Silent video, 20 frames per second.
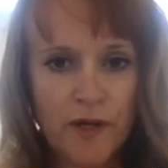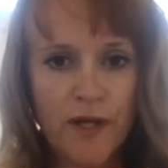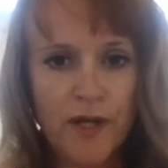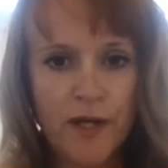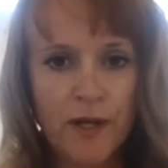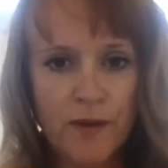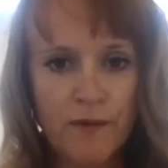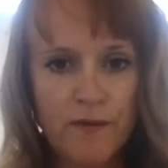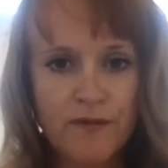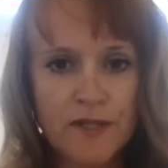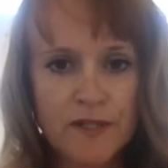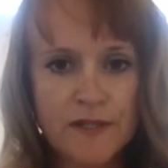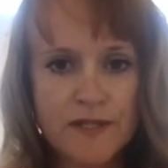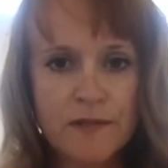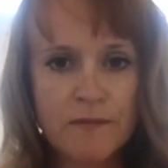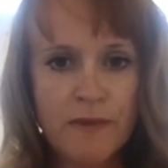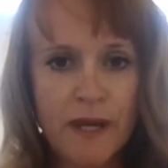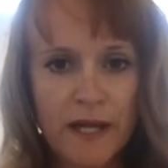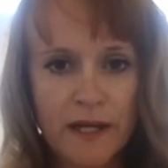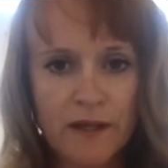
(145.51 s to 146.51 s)
Uh, we've done
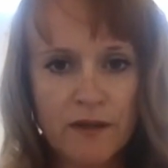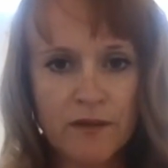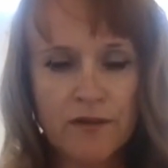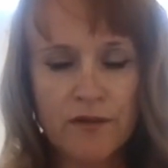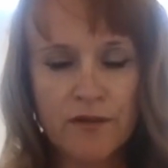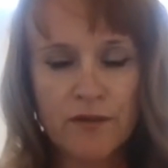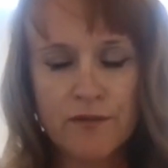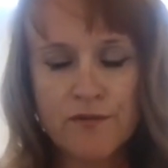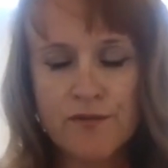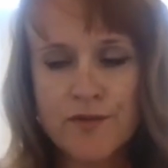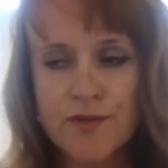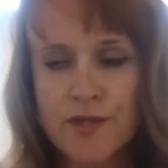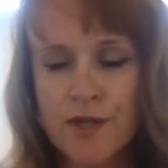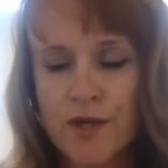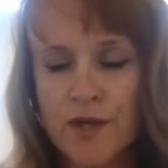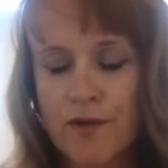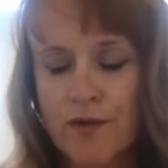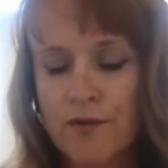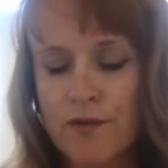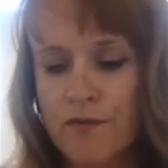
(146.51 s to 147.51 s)
some hackathons
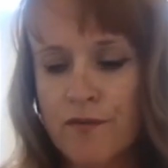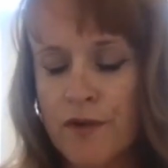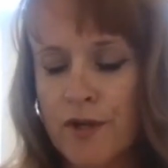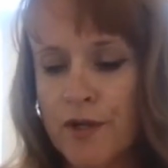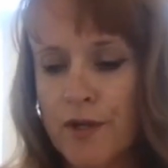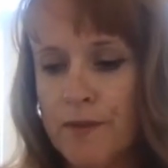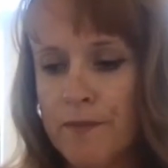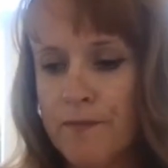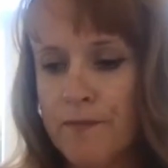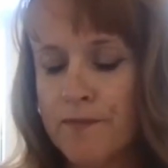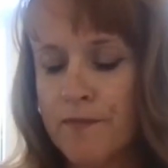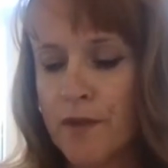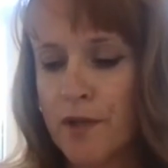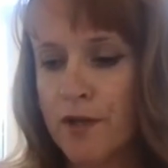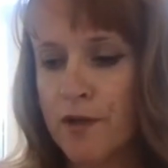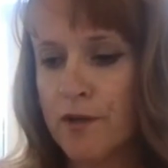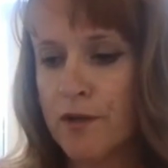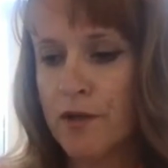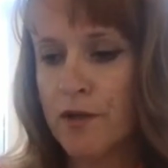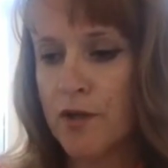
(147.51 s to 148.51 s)
of um,
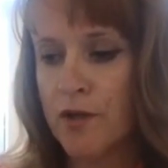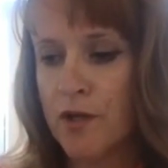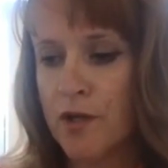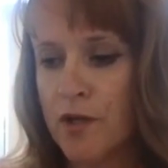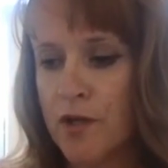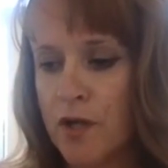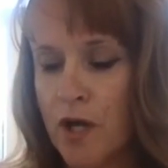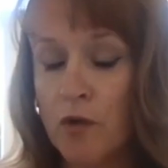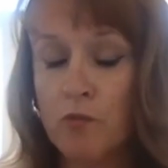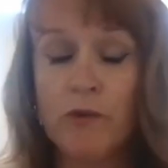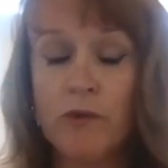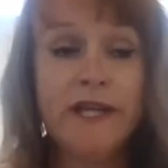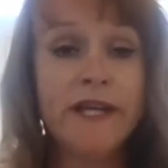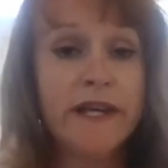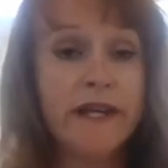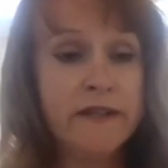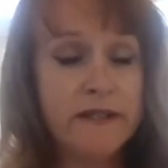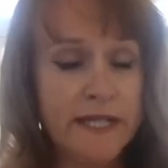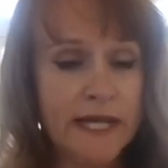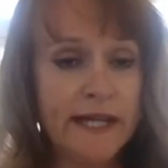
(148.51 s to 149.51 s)
uh, uh,
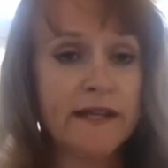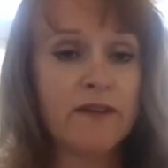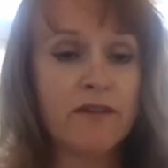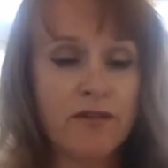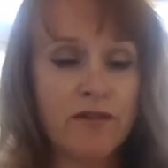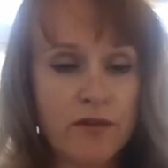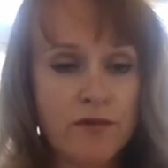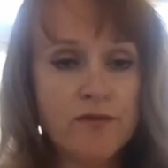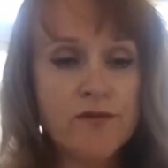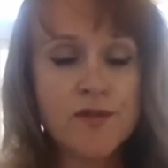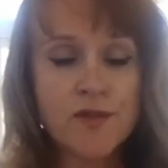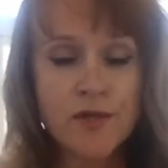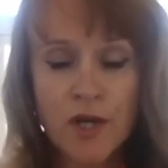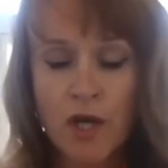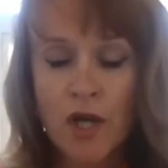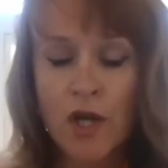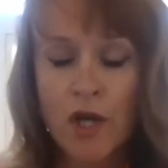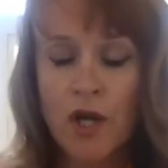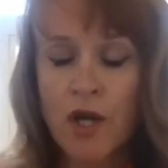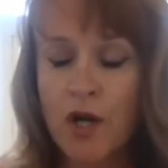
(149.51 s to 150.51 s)
weekend hackathons
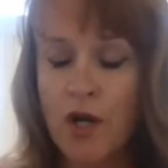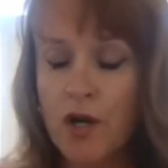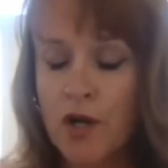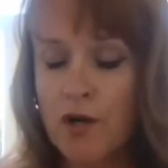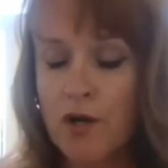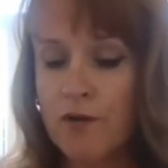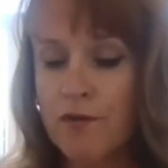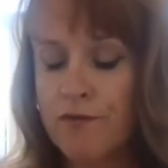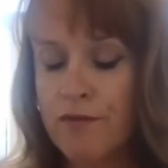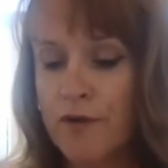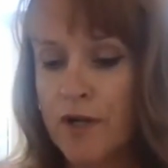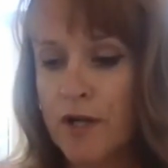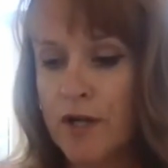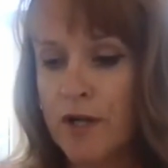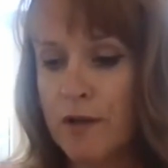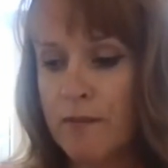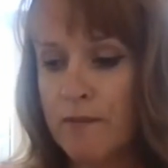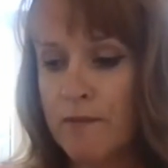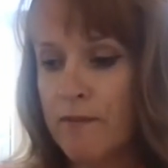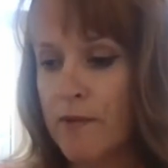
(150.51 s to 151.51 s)
of
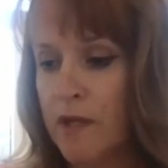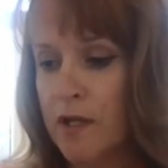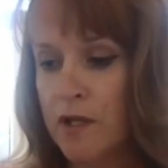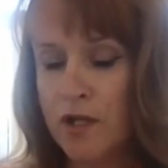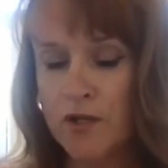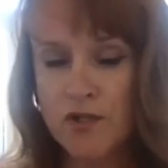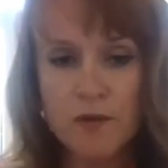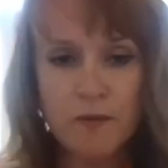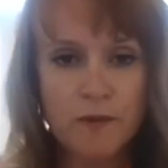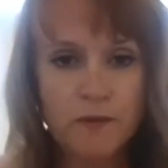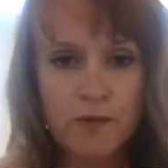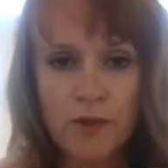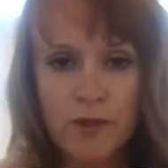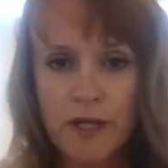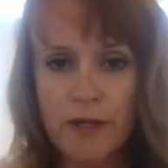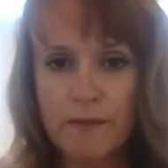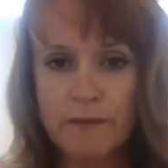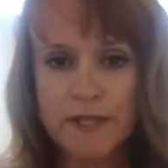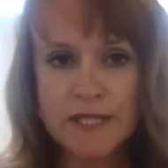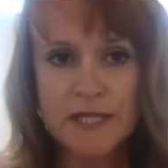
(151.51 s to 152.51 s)
um, lots of people
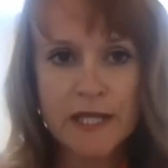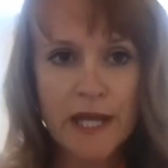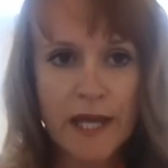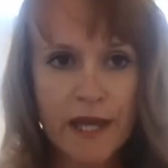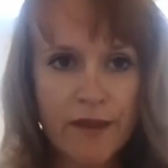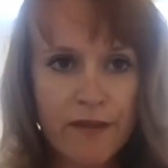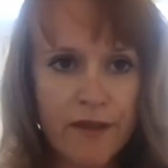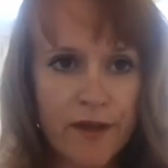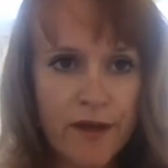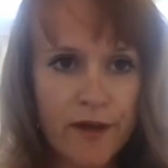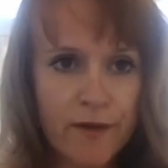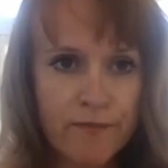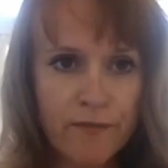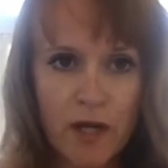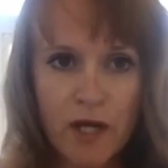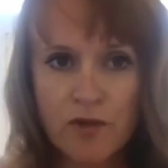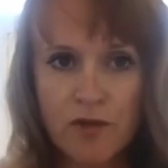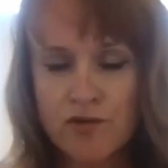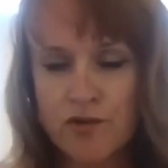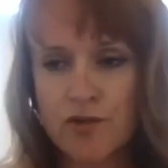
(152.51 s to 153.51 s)
coming together,
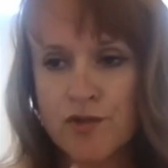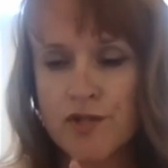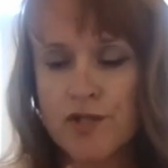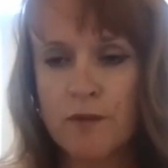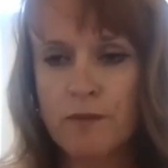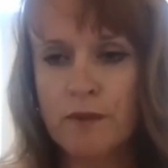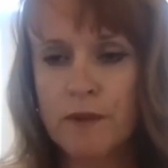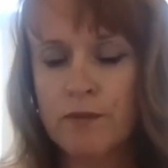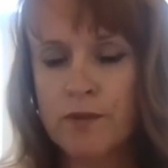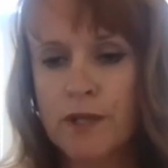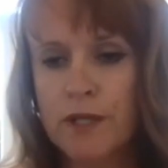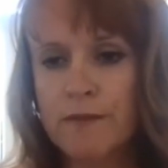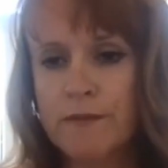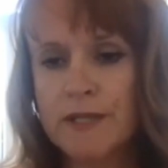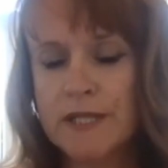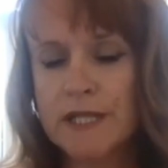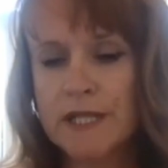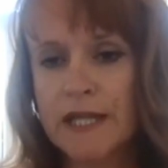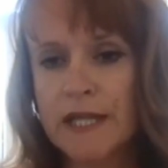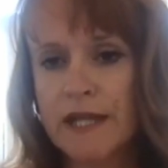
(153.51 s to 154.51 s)
100 or so people
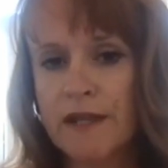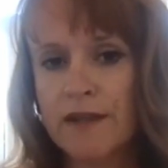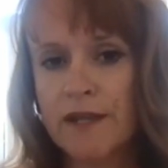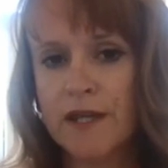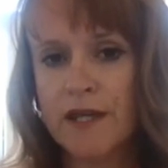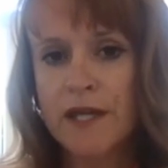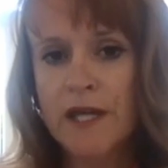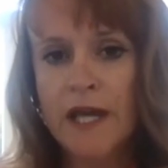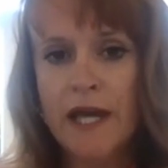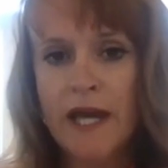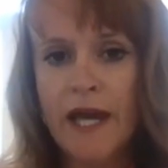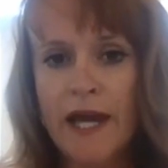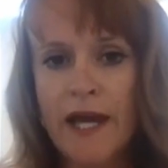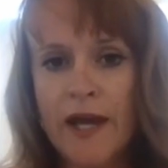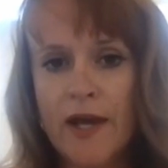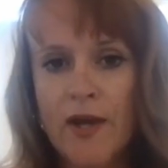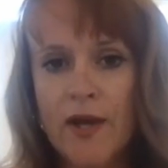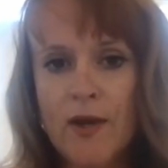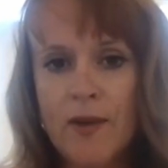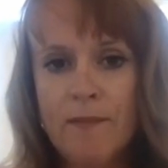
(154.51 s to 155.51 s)
coming together
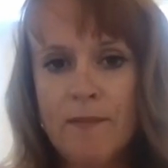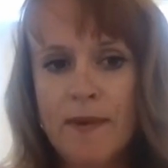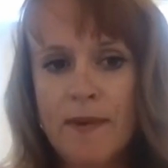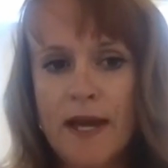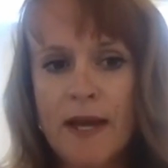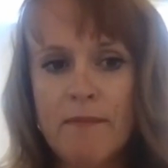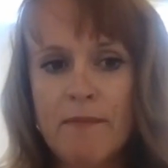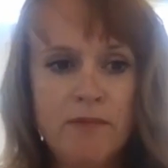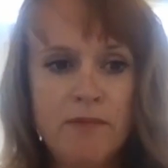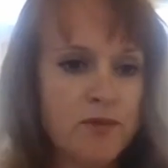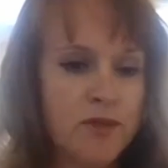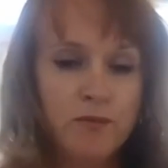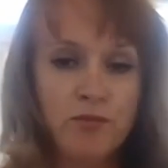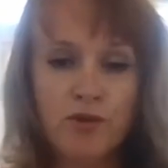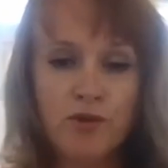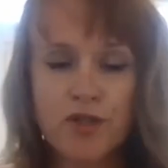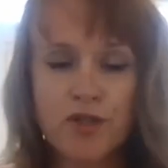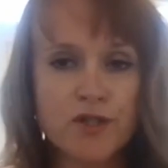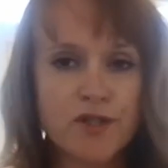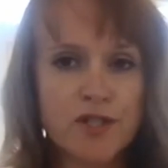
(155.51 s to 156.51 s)
um, and building
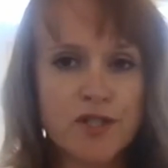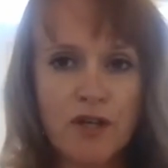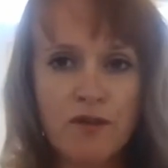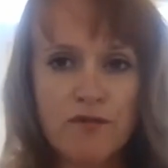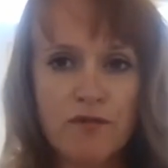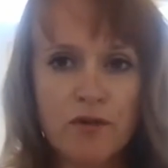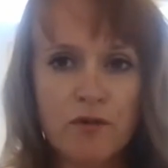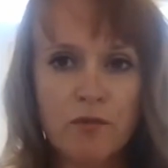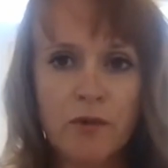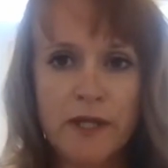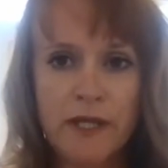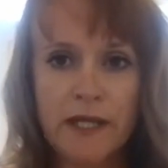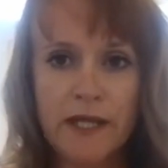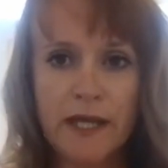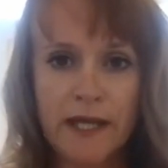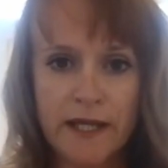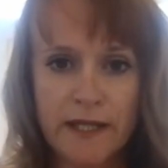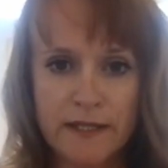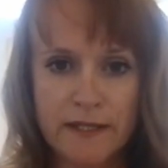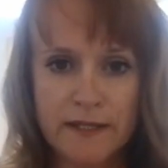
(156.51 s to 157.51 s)
products over a
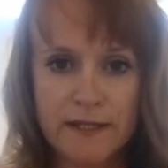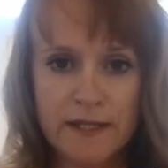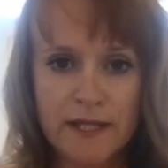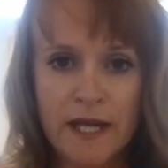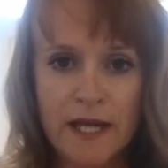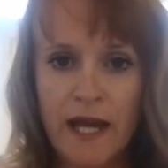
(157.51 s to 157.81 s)
weekend.